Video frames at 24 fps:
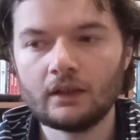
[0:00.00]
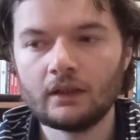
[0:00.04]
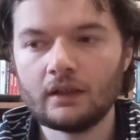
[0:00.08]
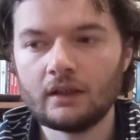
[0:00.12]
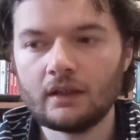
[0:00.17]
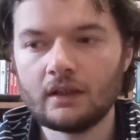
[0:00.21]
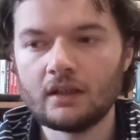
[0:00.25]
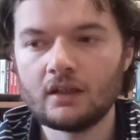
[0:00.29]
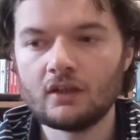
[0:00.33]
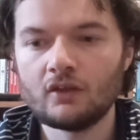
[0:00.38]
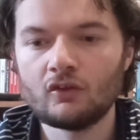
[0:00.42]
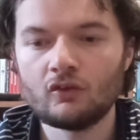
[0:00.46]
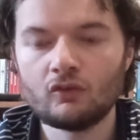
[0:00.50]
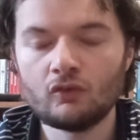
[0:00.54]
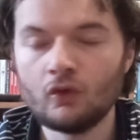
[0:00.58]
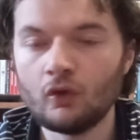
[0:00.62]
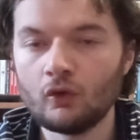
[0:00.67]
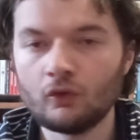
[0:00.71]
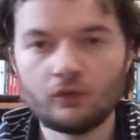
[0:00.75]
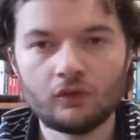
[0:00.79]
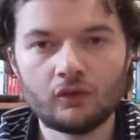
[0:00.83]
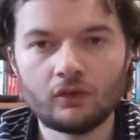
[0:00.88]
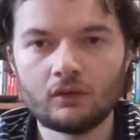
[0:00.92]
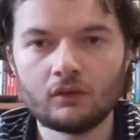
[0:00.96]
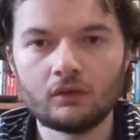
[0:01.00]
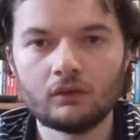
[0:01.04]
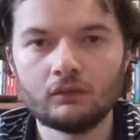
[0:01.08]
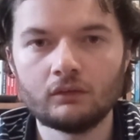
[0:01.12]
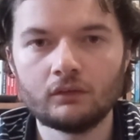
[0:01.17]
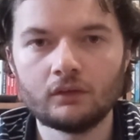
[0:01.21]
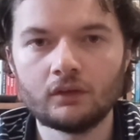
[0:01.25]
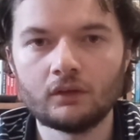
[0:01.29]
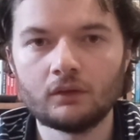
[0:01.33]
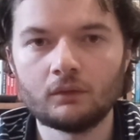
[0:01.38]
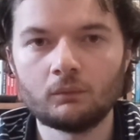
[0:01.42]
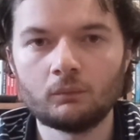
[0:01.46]
is not to,
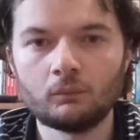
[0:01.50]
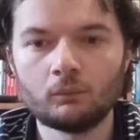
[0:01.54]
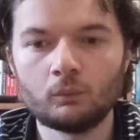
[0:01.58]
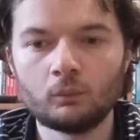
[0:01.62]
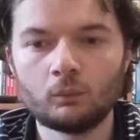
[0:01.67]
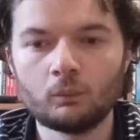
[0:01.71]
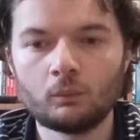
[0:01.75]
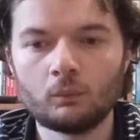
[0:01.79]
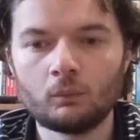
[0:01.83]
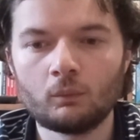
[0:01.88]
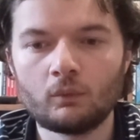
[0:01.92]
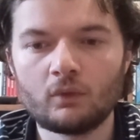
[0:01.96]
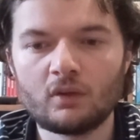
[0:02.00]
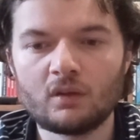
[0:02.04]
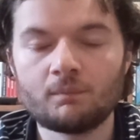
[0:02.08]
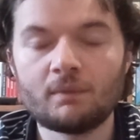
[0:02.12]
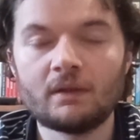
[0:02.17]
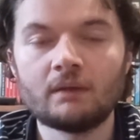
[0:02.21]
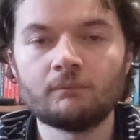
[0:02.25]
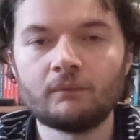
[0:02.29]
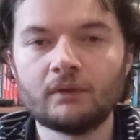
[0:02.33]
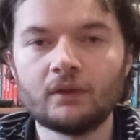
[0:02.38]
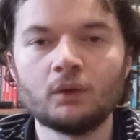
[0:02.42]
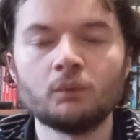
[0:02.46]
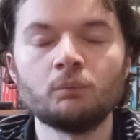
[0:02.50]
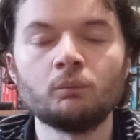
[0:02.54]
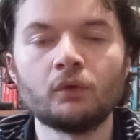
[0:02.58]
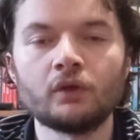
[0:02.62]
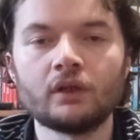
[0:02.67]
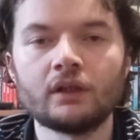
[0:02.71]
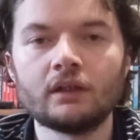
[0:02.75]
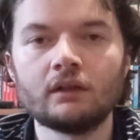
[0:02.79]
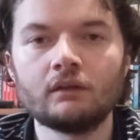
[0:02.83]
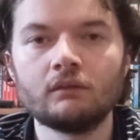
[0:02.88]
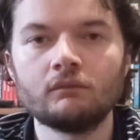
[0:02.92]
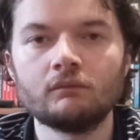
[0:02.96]
spend my own
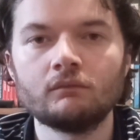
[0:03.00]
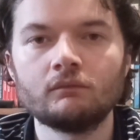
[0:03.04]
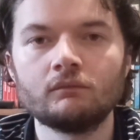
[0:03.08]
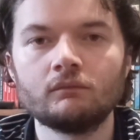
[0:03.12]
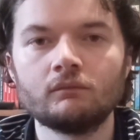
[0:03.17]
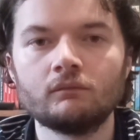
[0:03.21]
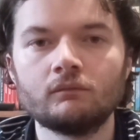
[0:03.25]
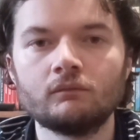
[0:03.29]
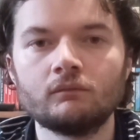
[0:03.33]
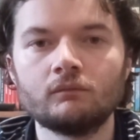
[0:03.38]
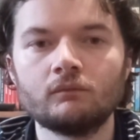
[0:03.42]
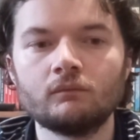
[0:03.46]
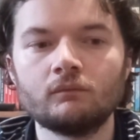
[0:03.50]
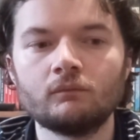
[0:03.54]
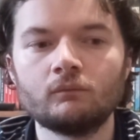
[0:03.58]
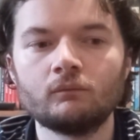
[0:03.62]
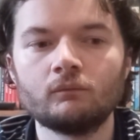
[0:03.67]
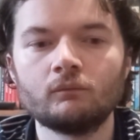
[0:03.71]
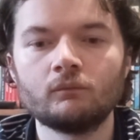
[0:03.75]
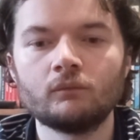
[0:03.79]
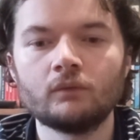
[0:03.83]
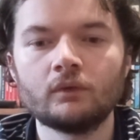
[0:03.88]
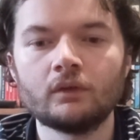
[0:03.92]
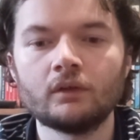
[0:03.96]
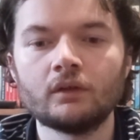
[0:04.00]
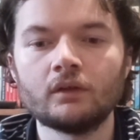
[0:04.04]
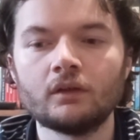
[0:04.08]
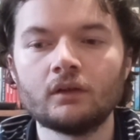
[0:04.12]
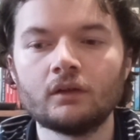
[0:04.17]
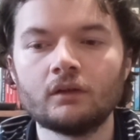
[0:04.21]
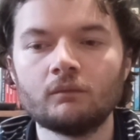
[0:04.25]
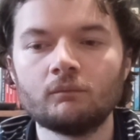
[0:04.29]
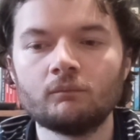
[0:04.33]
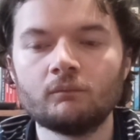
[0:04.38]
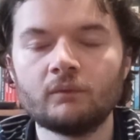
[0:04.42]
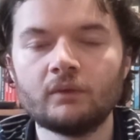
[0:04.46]
money
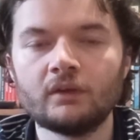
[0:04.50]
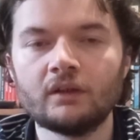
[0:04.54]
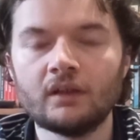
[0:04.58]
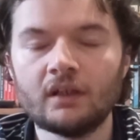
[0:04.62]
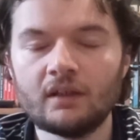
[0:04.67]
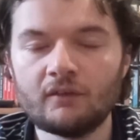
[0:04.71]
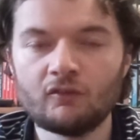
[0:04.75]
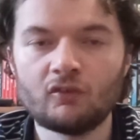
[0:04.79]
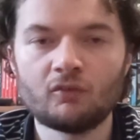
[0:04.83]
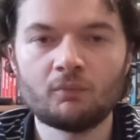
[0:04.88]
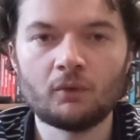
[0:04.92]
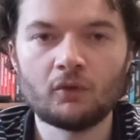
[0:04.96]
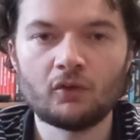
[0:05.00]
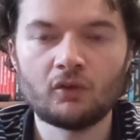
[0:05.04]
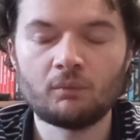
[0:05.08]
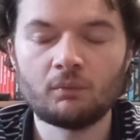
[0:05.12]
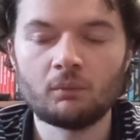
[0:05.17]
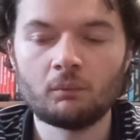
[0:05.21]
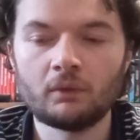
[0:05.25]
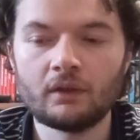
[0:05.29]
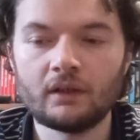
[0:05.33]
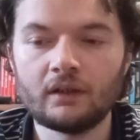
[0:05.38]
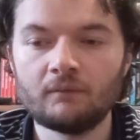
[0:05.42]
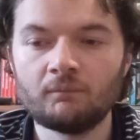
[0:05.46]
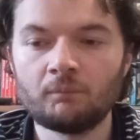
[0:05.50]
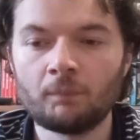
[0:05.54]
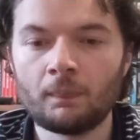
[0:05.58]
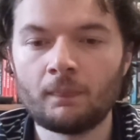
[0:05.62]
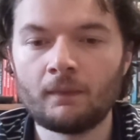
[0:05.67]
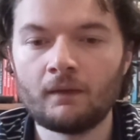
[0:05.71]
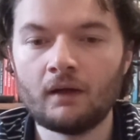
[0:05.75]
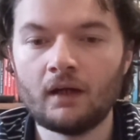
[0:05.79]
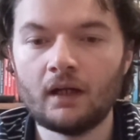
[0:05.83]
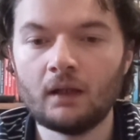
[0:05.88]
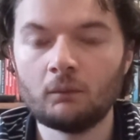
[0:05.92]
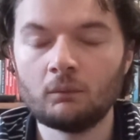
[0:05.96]
in an irresponsible way.
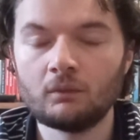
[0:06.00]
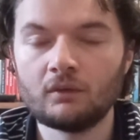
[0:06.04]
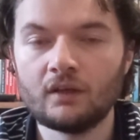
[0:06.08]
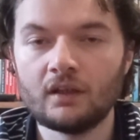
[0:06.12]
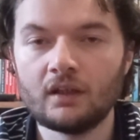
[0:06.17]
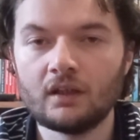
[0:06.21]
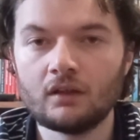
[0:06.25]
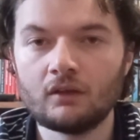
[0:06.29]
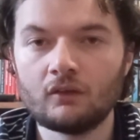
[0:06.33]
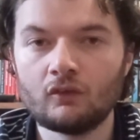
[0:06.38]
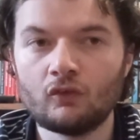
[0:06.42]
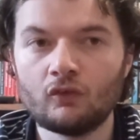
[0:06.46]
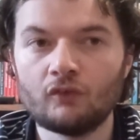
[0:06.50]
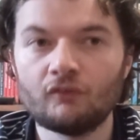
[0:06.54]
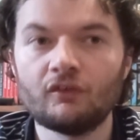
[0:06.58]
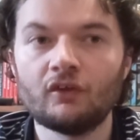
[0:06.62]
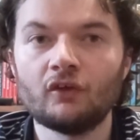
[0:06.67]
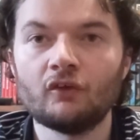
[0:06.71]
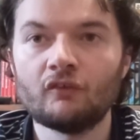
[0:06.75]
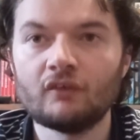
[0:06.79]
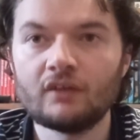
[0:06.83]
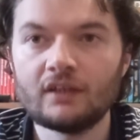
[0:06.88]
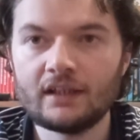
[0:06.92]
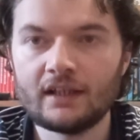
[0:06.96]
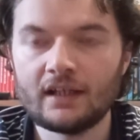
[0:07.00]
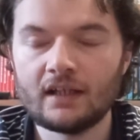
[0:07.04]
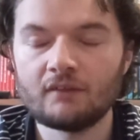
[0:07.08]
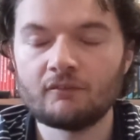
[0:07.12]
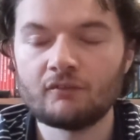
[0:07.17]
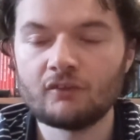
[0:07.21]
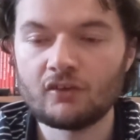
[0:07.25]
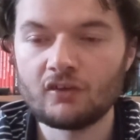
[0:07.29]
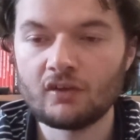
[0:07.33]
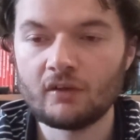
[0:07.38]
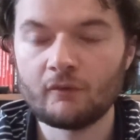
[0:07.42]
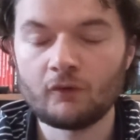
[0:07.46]
I will take stuff I already have
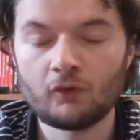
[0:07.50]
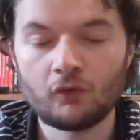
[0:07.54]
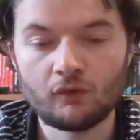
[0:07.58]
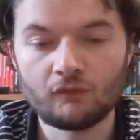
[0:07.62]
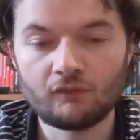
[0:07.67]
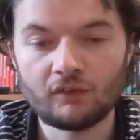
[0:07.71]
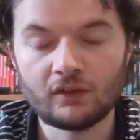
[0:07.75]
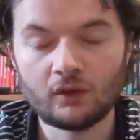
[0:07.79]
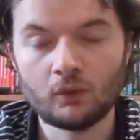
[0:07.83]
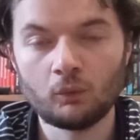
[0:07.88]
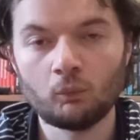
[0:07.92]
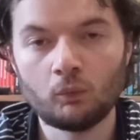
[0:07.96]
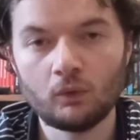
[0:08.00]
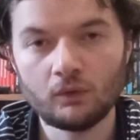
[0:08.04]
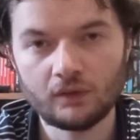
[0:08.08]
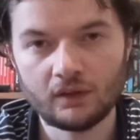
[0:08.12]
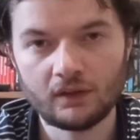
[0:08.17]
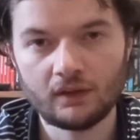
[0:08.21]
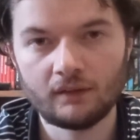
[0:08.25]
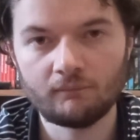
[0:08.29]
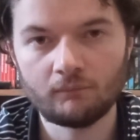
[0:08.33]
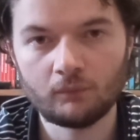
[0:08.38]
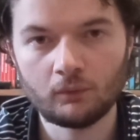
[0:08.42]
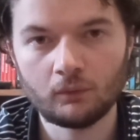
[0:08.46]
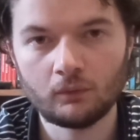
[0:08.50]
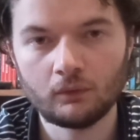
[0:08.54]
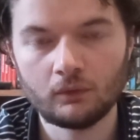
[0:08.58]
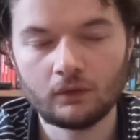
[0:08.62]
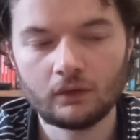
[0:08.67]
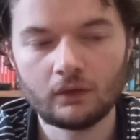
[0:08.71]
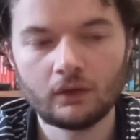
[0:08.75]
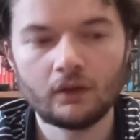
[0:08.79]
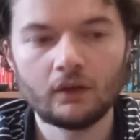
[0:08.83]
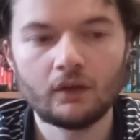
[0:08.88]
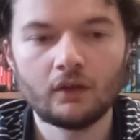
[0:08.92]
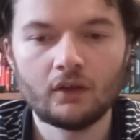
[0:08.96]
and sell the stuff I don't want anymore.
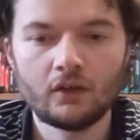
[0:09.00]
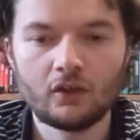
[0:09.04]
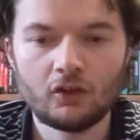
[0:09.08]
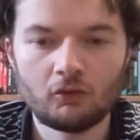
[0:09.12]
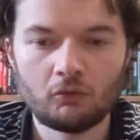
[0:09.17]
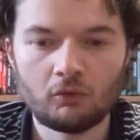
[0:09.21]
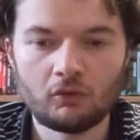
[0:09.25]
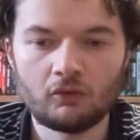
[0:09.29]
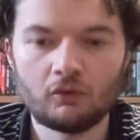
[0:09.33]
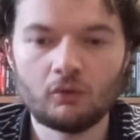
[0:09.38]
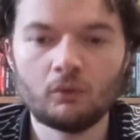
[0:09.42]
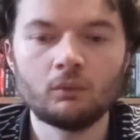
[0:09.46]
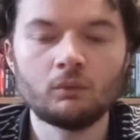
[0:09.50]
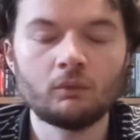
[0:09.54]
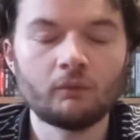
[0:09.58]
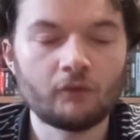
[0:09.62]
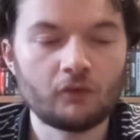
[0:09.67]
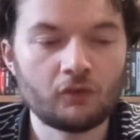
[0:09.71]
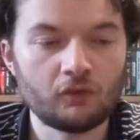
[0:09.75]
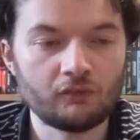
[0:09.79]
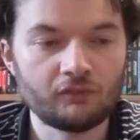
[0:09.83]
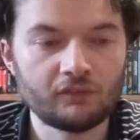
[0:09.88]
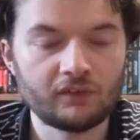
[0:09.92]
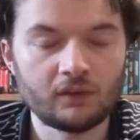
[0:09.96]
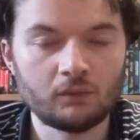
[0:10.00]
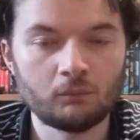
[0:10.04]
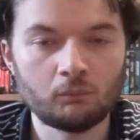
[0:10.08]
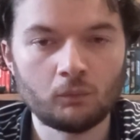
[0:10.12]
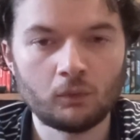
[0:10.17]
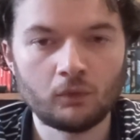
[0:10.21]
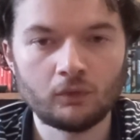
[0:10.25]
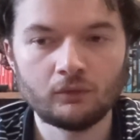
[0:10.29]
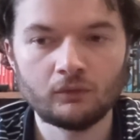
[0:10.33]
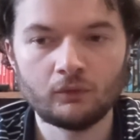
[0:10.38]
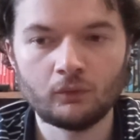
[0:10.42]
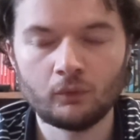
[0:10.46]
So I sold all the stuff I didn't
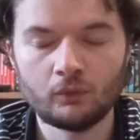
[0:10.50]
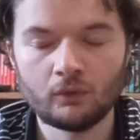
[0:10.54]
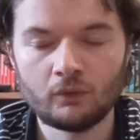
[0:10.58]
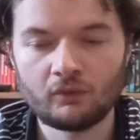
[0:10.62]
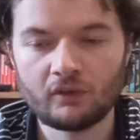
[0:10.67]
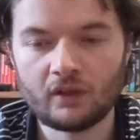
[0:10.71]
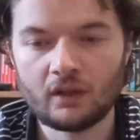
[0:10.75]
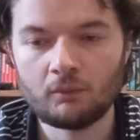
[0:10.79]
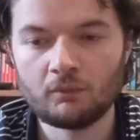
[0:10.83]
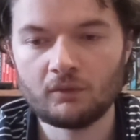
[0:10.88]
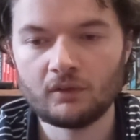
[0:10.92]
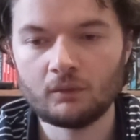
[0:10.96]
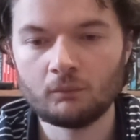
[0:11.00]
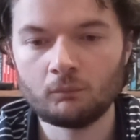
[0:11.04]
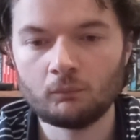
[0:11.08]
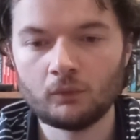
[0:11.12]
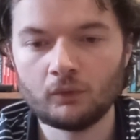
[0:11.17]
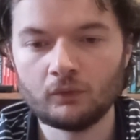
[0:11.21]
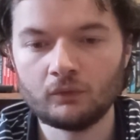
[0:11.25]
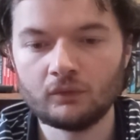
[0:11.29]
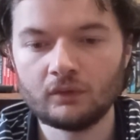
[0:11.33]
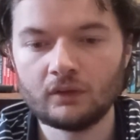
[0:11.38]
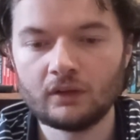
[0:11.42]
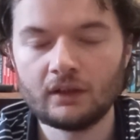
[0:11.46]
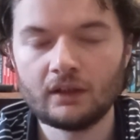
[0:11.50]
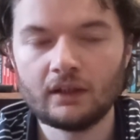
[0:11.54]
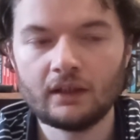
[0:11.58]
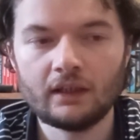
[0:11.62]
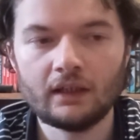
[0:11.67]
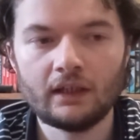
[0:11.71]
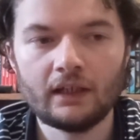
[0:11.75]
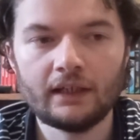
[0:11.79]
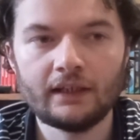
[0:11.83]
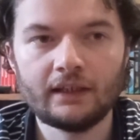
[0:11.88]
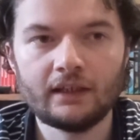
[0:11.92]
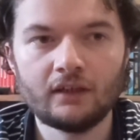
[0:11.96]
want, all those games I didn't want,
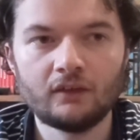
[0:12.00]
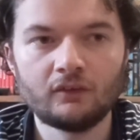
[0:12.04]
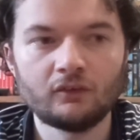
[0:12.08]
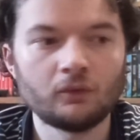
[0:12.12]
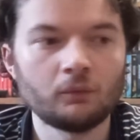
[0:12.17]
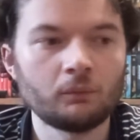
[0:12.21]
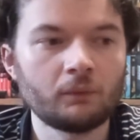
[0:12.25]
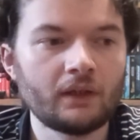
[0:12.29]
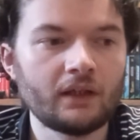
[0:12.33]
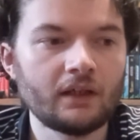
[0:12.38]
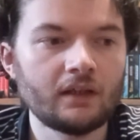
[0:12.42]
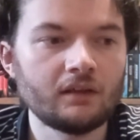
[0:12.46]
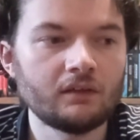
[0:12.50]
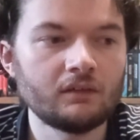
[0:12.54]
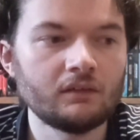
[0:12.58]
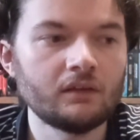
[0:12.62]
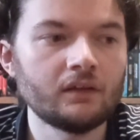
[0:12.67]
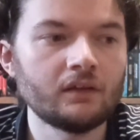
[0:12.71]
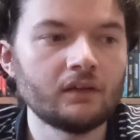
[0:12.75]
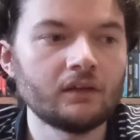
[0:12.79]
and then ended up getting